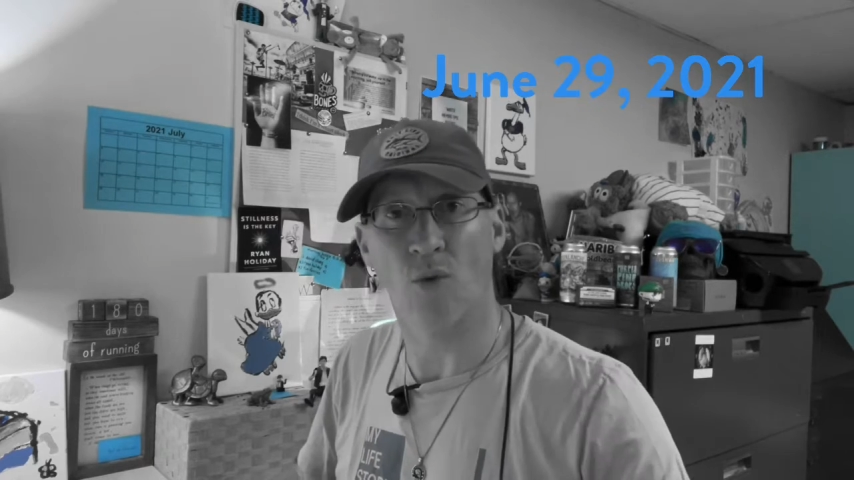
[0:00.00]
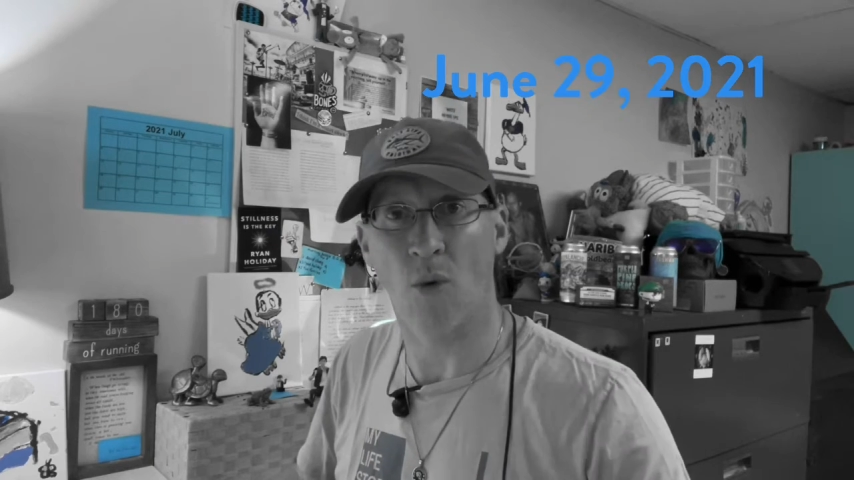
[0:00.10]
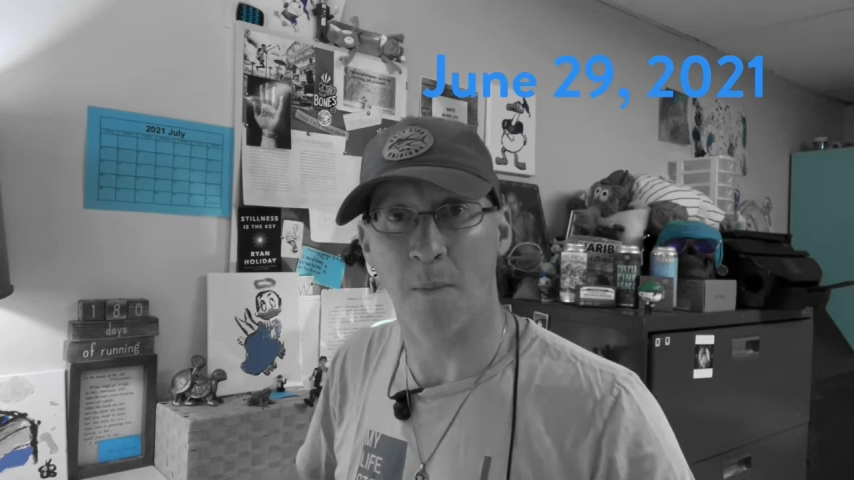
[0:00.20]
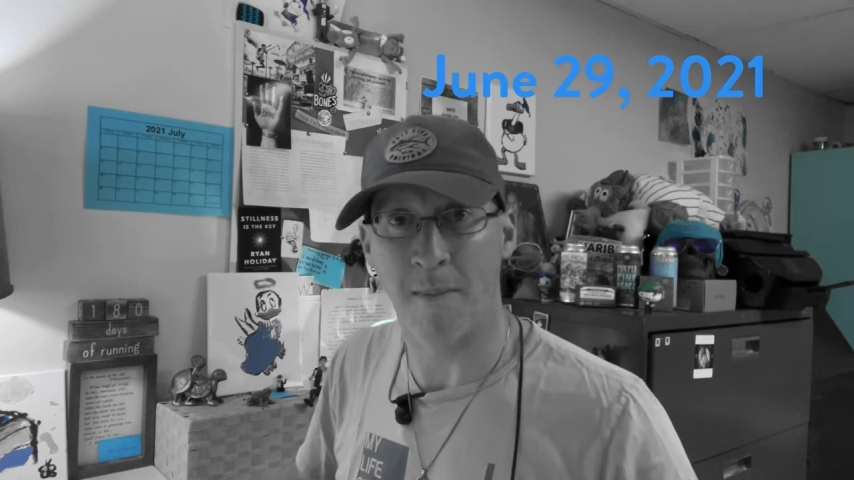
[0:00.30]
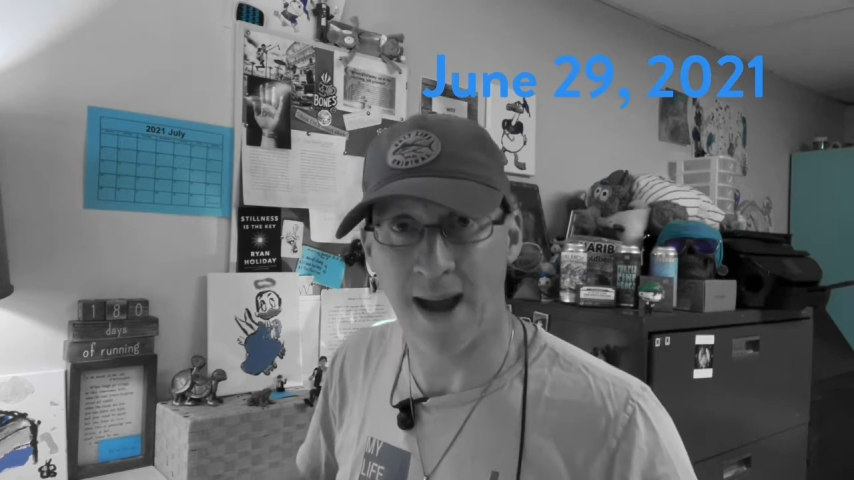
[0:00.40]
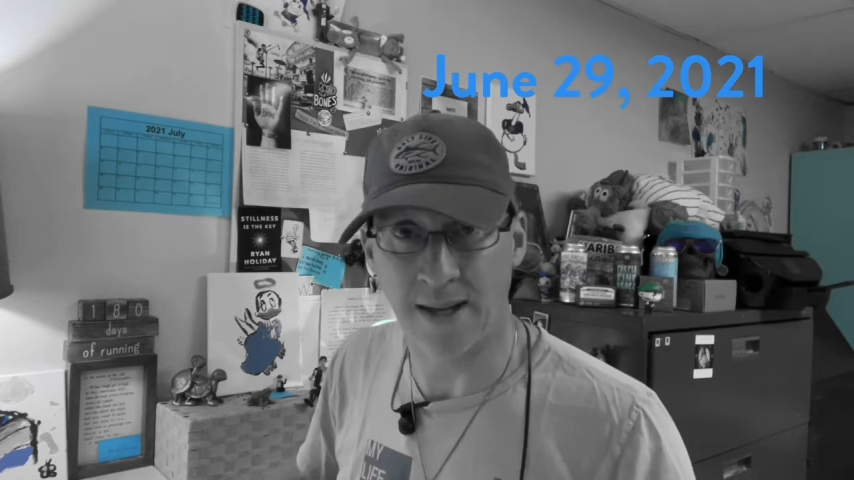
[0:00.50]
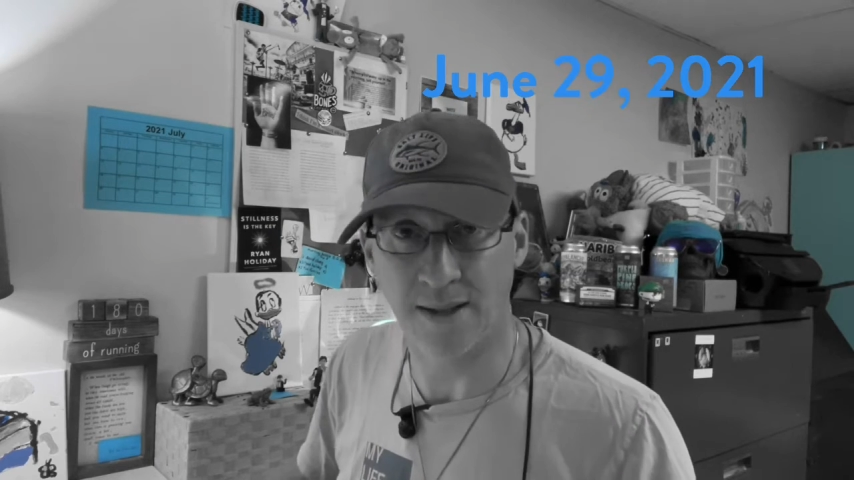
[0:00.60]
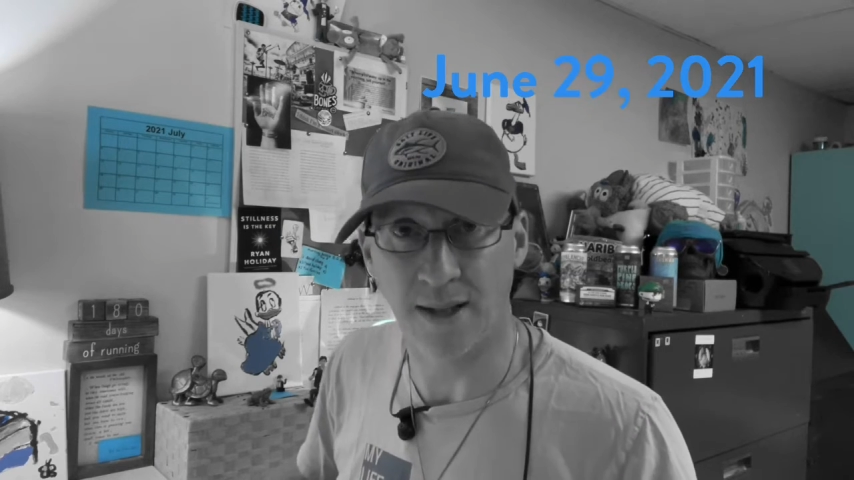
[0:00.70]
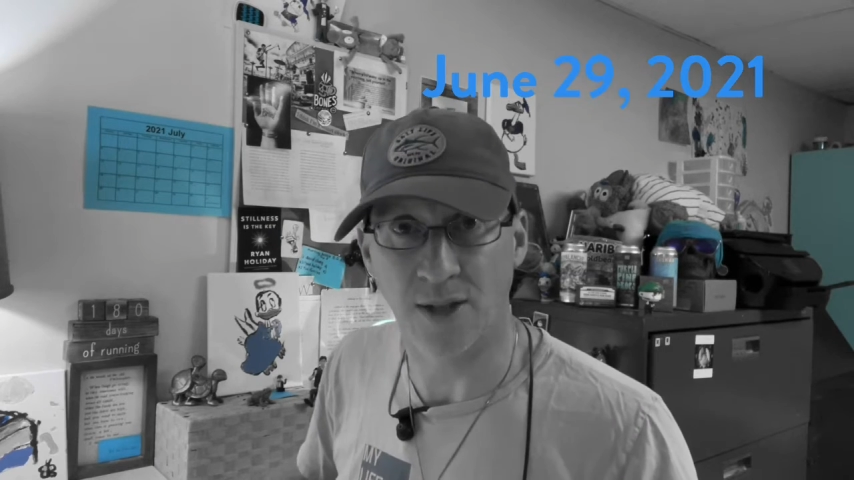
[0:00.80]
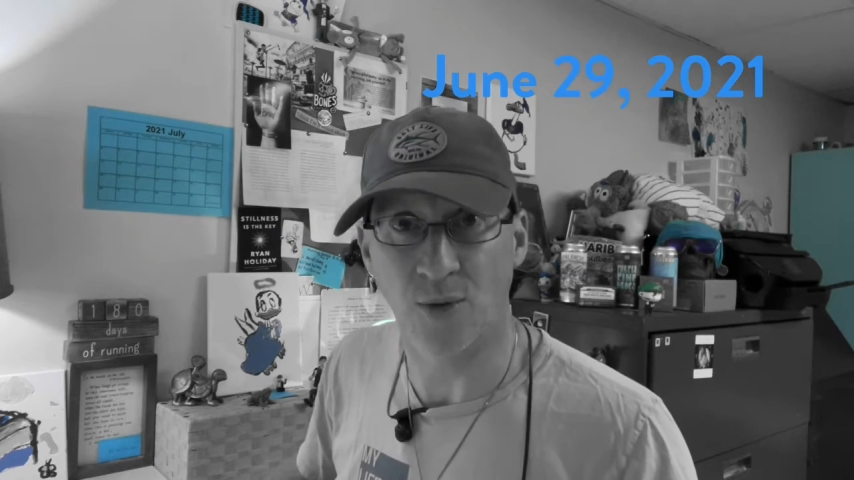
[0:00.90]

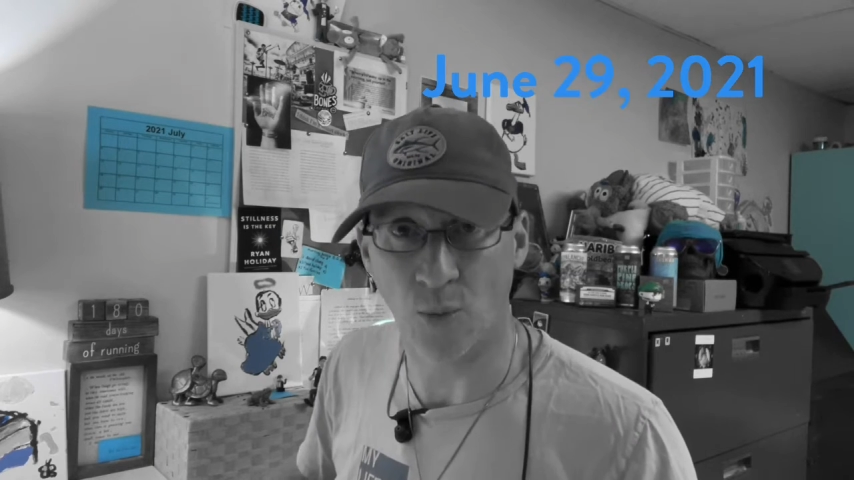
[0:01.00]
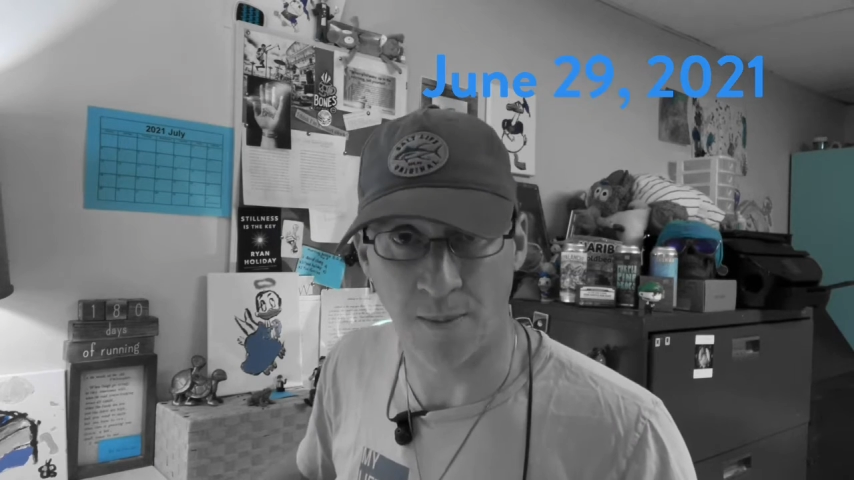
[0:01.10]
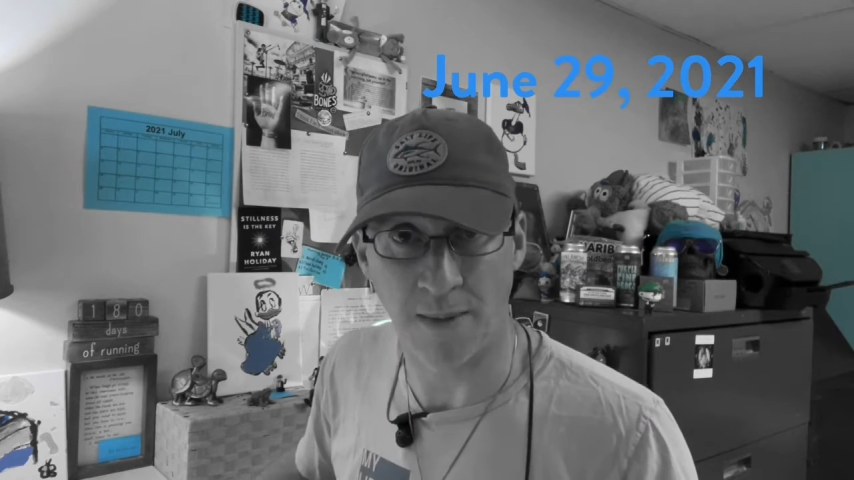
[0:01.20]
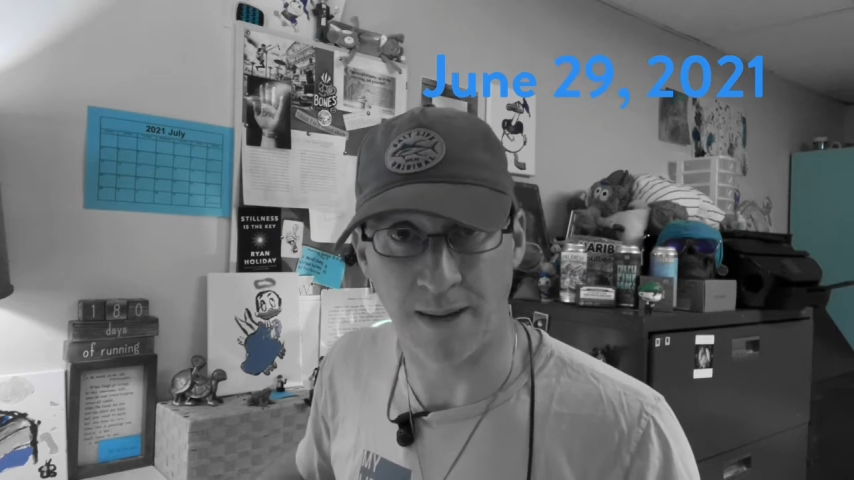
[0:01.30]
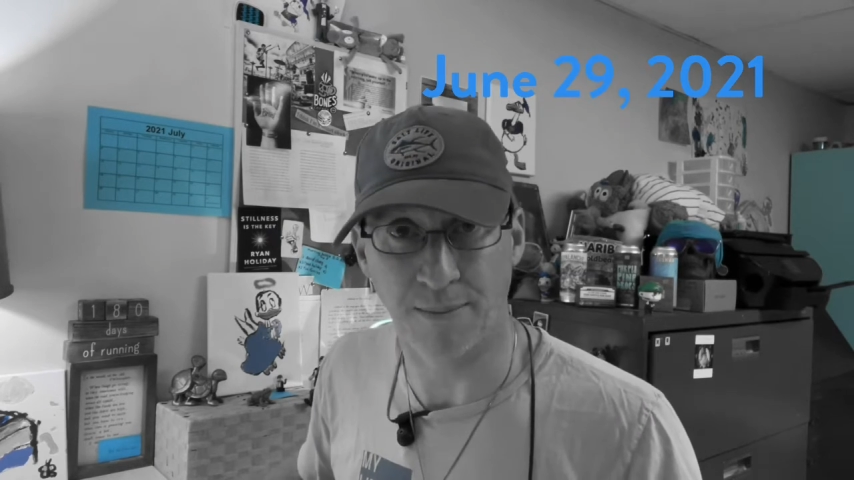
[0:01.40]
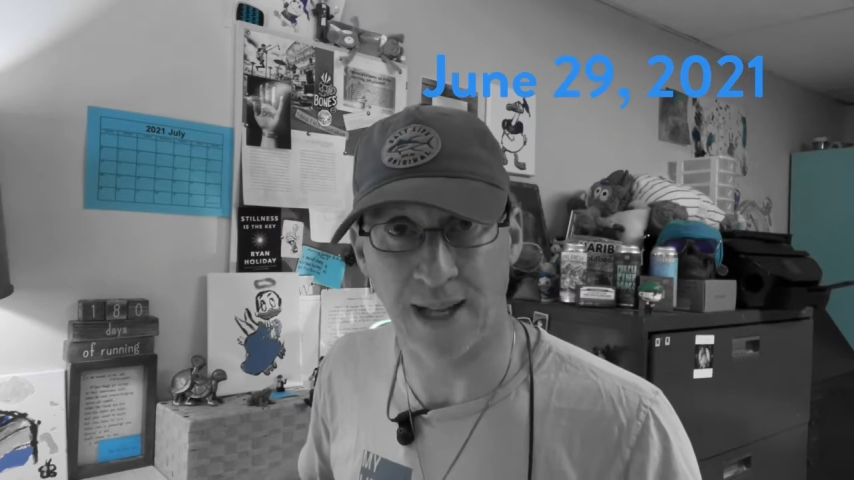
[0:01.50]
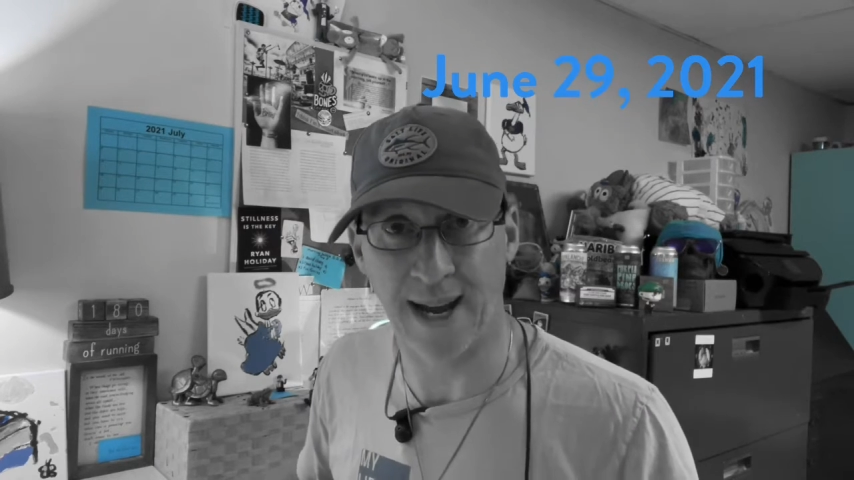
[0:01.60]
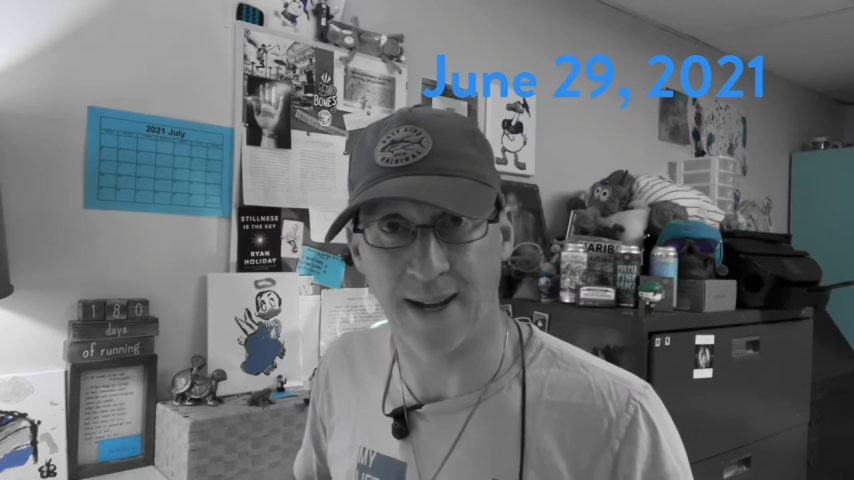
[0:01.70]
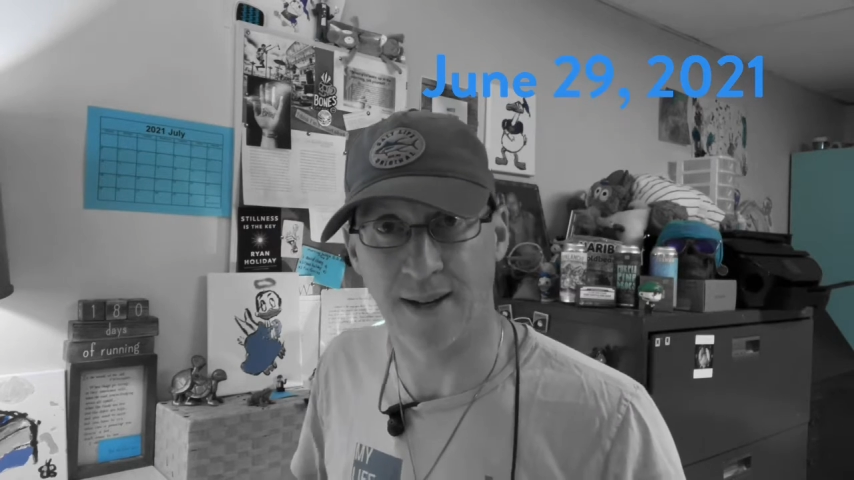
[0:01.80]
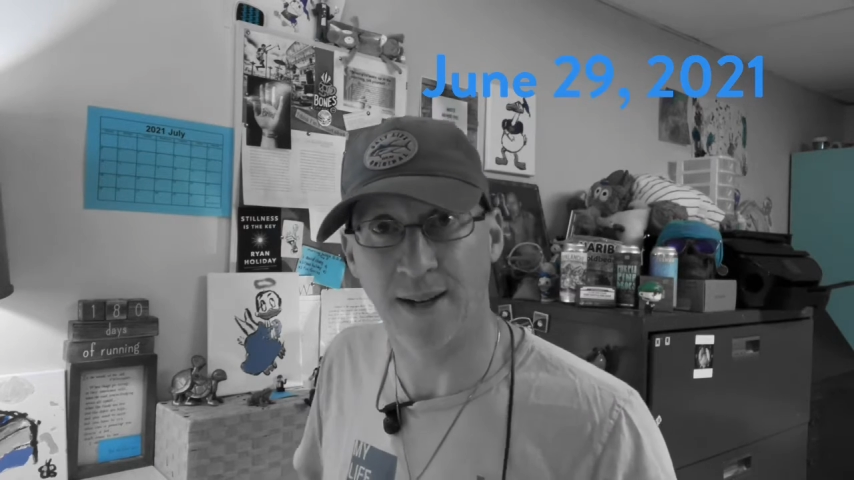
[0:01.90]
romantic swim meet
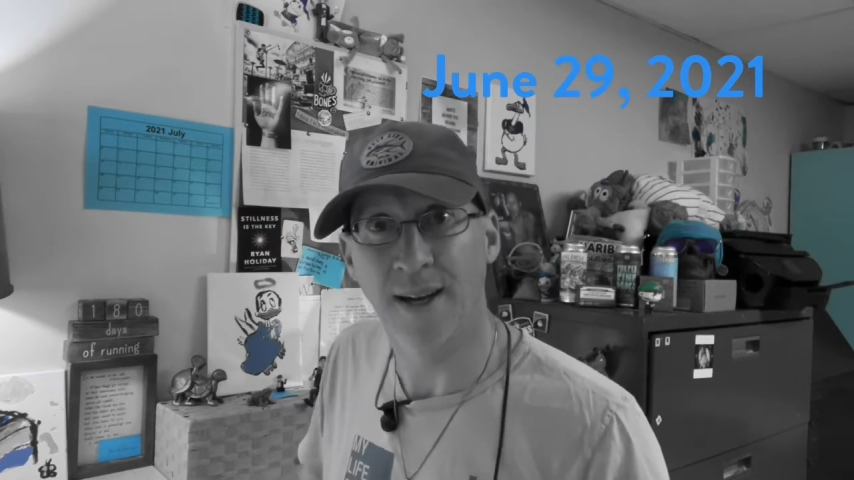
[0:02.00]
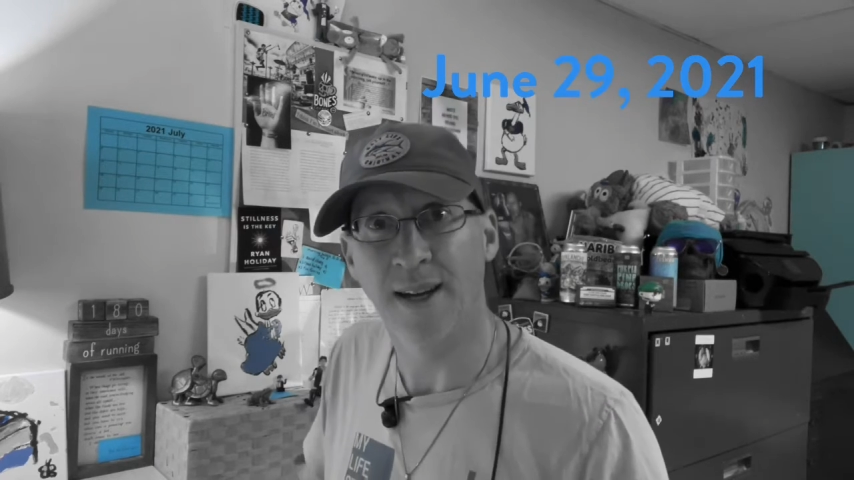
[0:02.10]
planned.